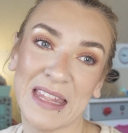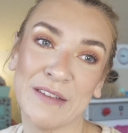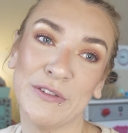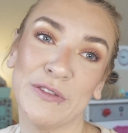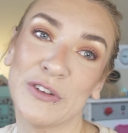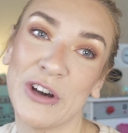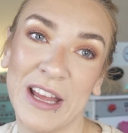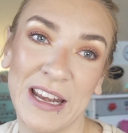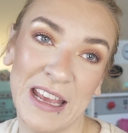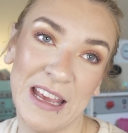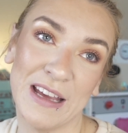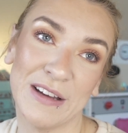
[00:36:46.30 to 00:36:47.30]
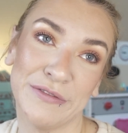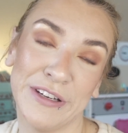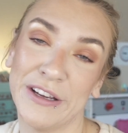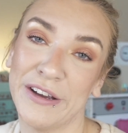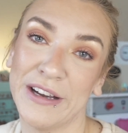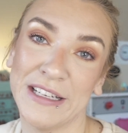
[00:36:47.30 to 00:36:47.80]
If you've got any
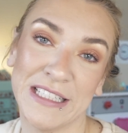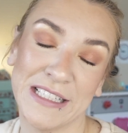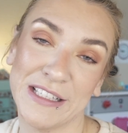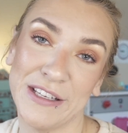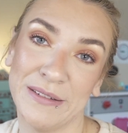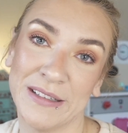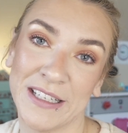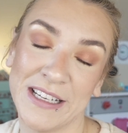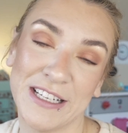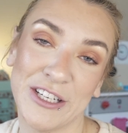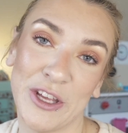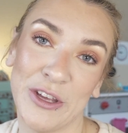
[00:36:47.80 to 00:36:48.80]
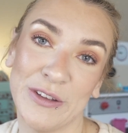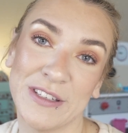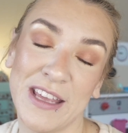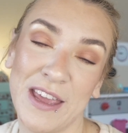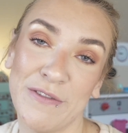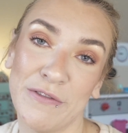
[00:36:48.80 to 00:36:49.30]
video ideas that you would like to
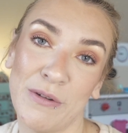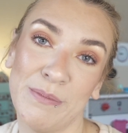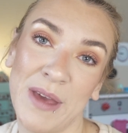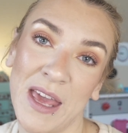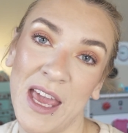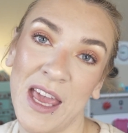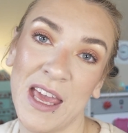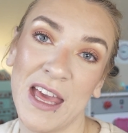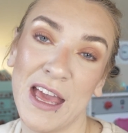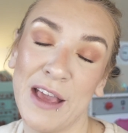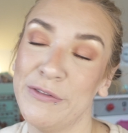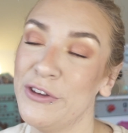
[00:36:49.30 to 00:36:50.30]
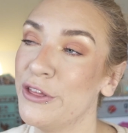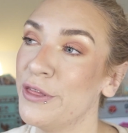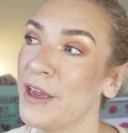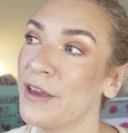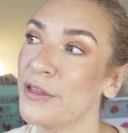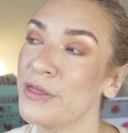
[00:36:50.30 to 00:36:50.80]
see from me, if you
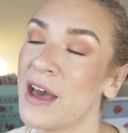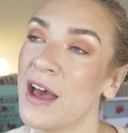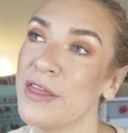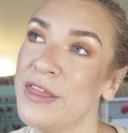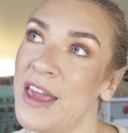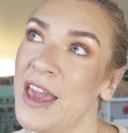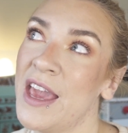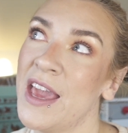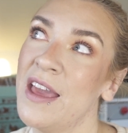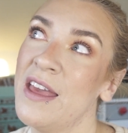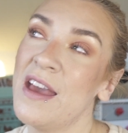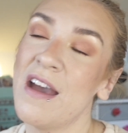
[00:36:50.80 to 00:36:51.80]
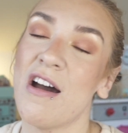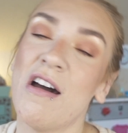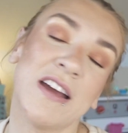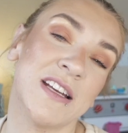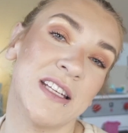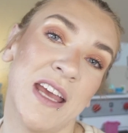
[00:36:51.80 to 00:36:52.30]
think that the
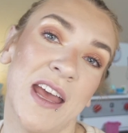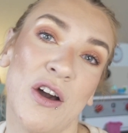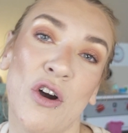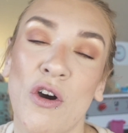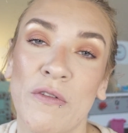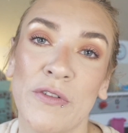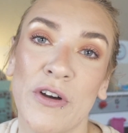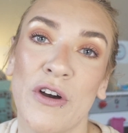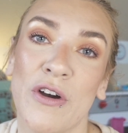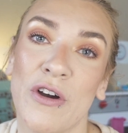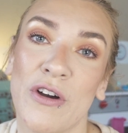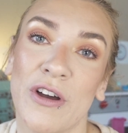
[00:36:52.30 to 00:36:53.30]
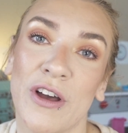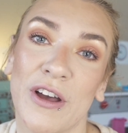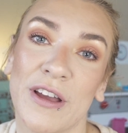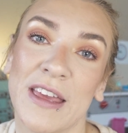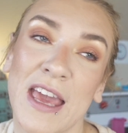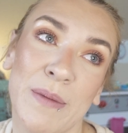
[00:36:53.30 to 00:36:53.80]
idea of
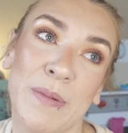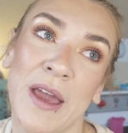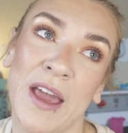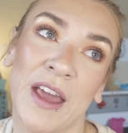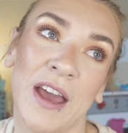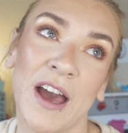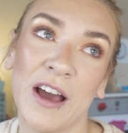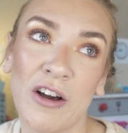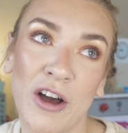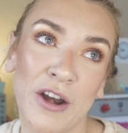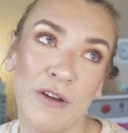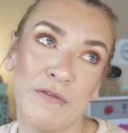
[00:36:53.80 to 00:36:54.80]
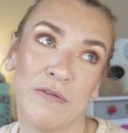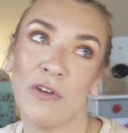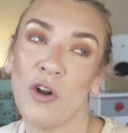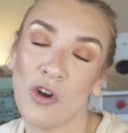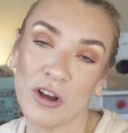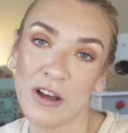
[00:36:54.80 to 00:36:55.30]
keeping a kind of
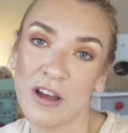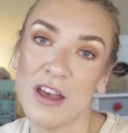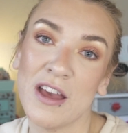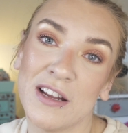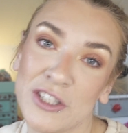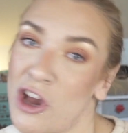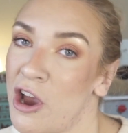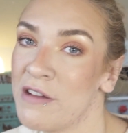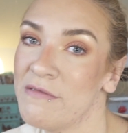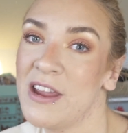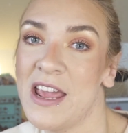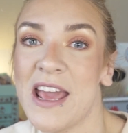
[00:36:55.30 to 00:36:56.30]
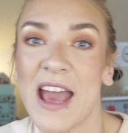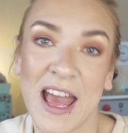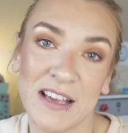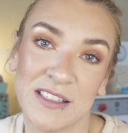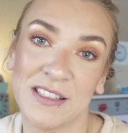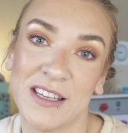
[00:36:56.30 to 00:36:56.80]
vlog
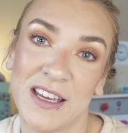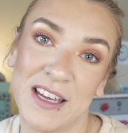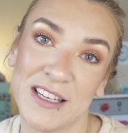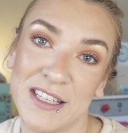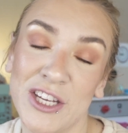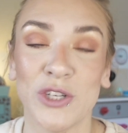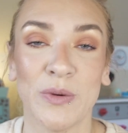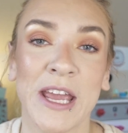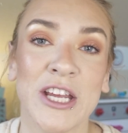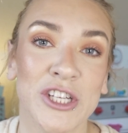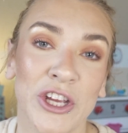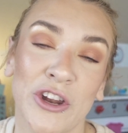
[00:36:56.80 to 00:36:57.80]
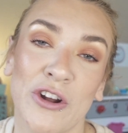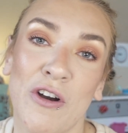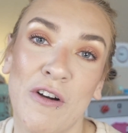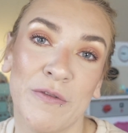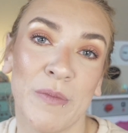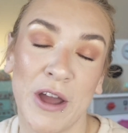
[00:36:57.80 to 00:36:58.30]
diary-esque situation
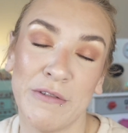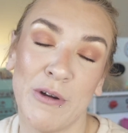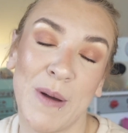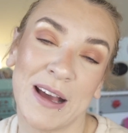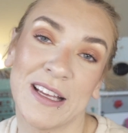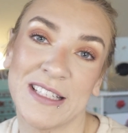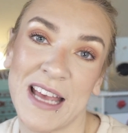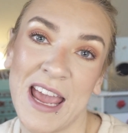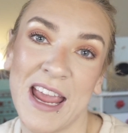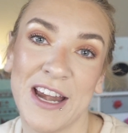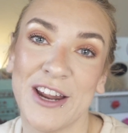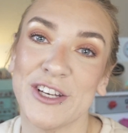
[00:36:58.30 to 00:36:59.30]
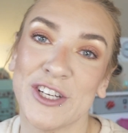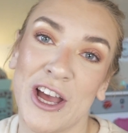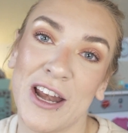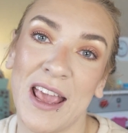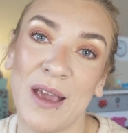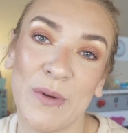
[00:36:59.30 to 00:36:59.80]
of my Roaccutane
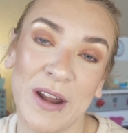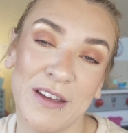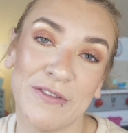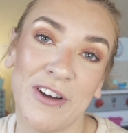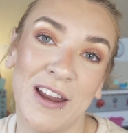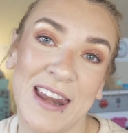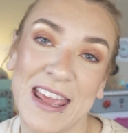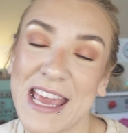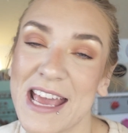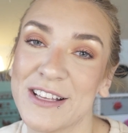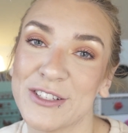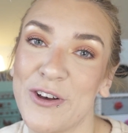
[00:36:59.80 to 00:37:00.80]
journey when it finally kicks